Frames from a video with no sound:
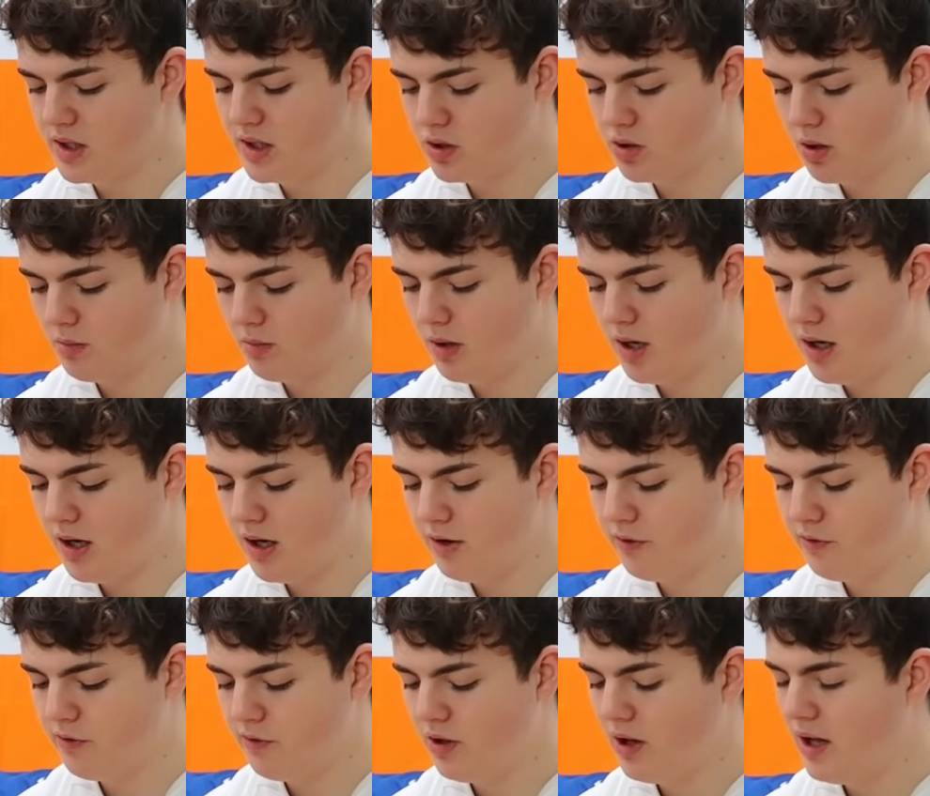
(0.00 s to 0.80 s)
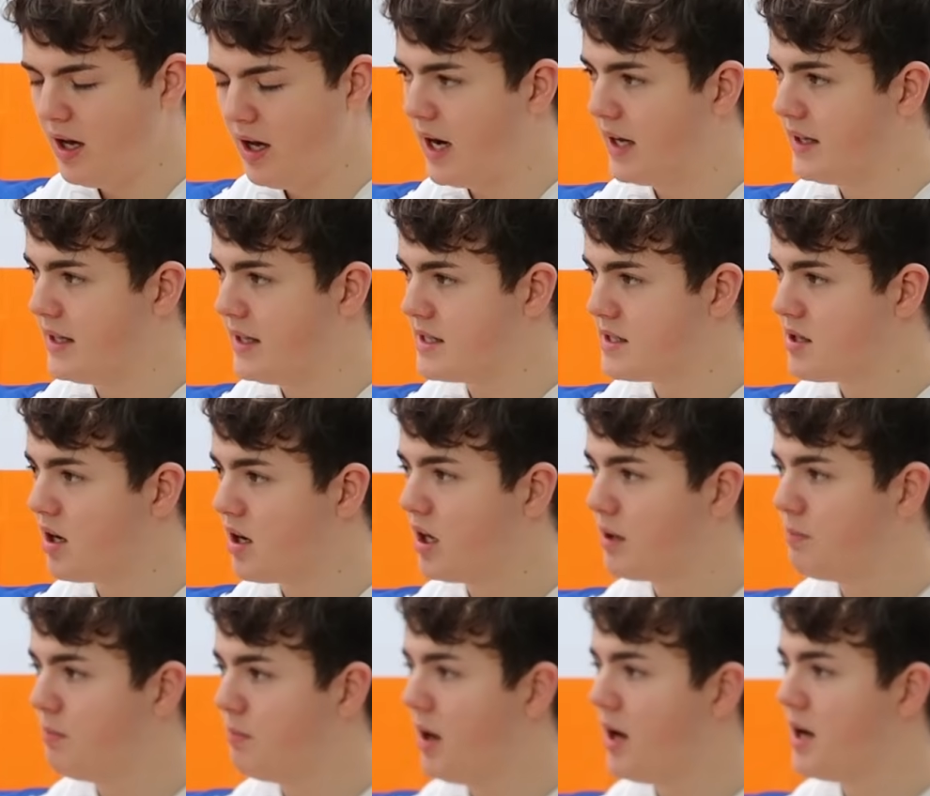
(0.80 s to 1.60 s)
scrum half. And then
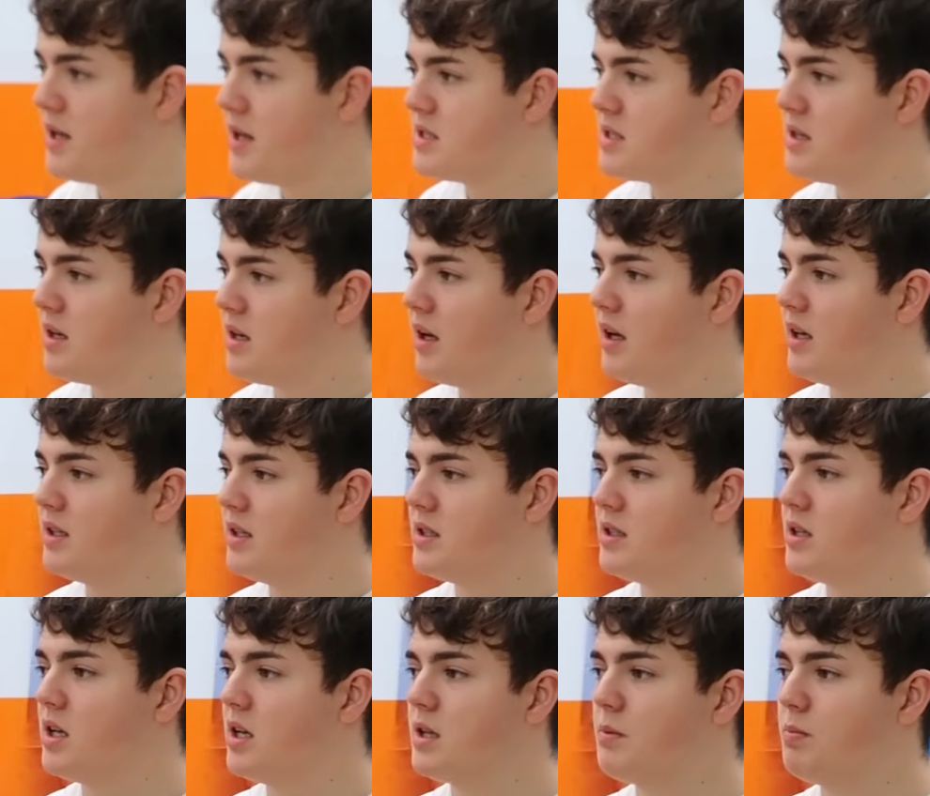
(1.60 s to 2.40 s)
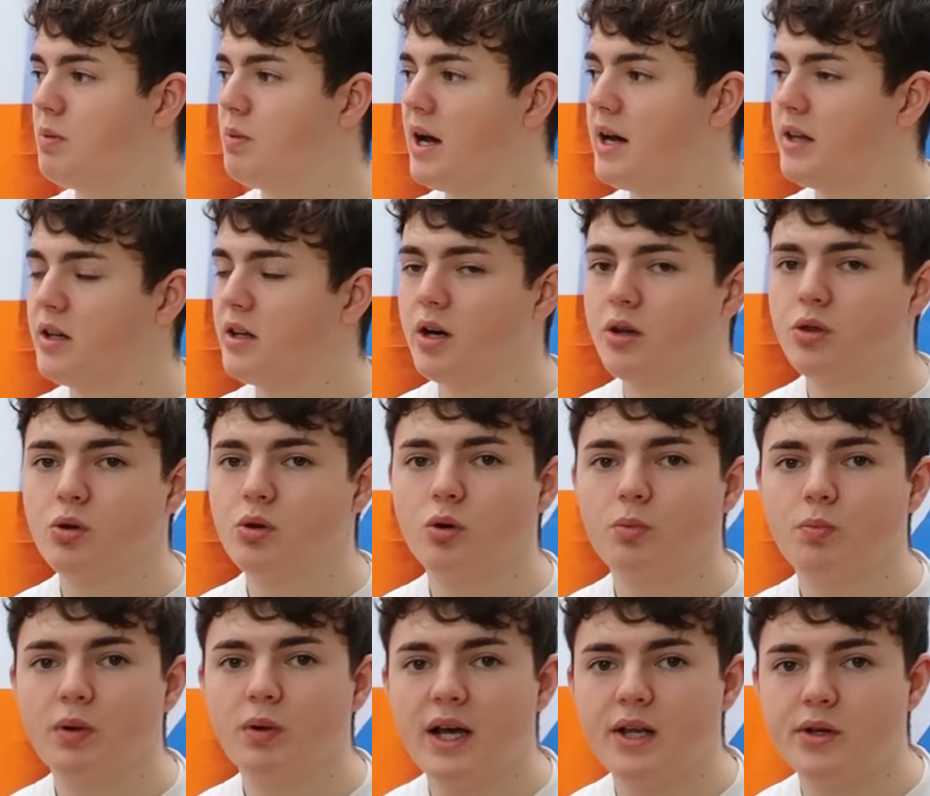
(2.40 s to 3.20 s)
Tyke Byrne is another player that I
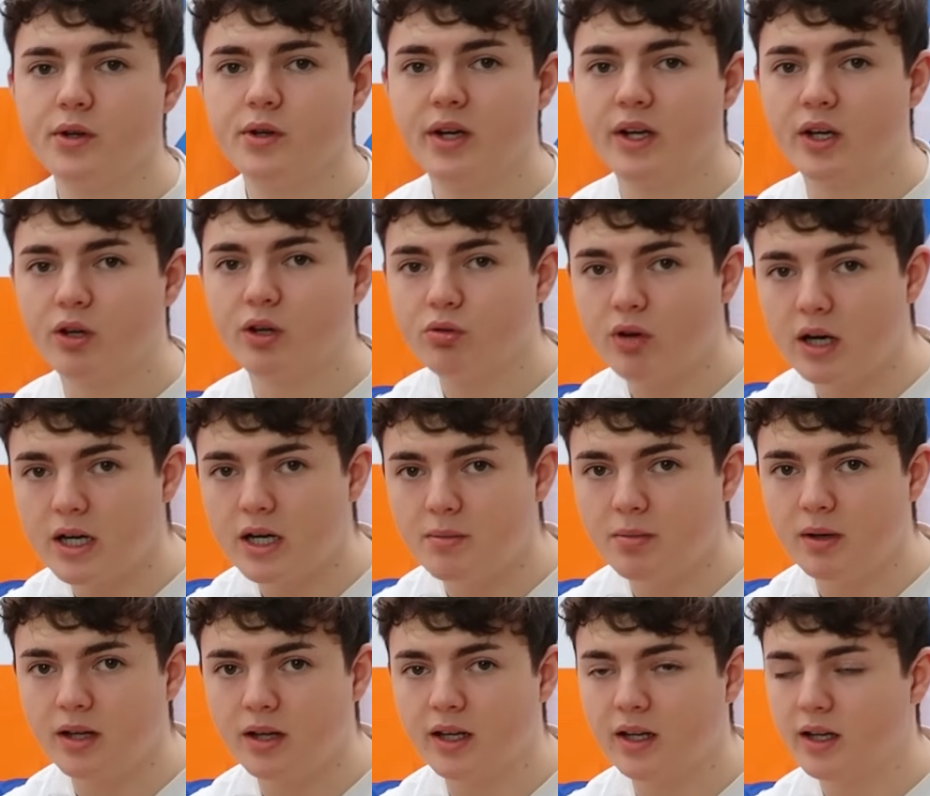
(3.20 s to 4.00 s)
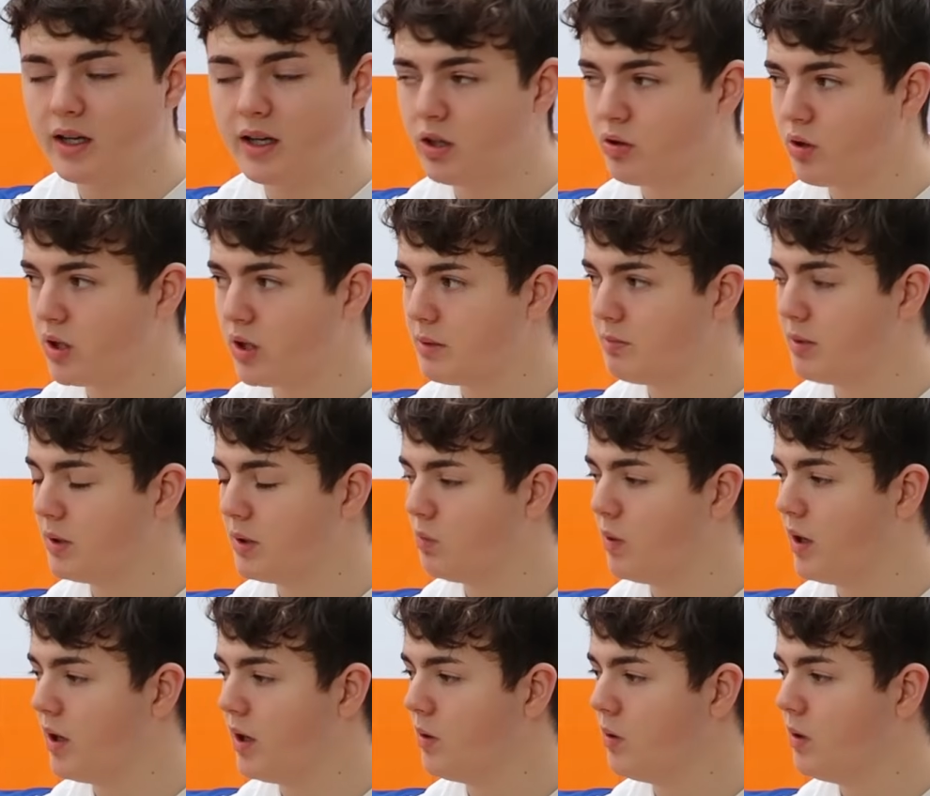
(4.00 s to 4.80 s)
thought played incredibly
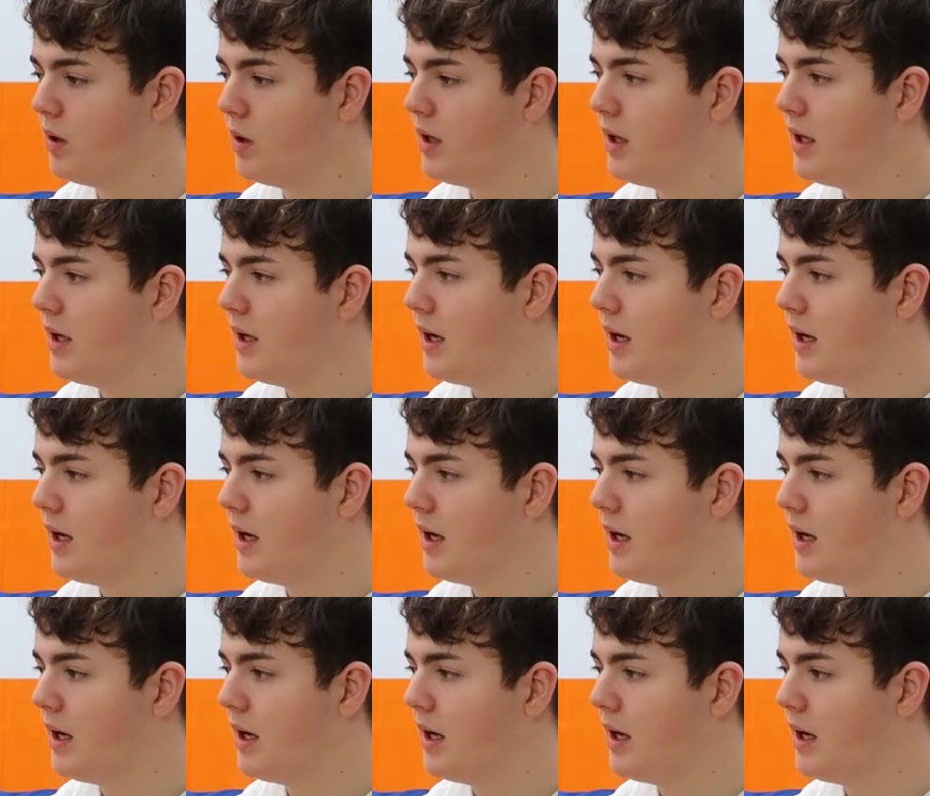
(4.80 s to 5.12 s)
well.